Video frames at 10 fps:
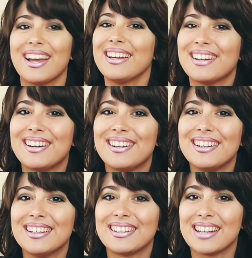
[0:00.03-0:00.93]
Hey
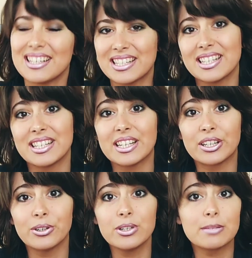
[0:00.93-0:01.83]
y'all, nice to see
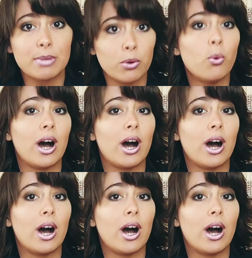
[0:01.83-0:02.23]
you. It's been a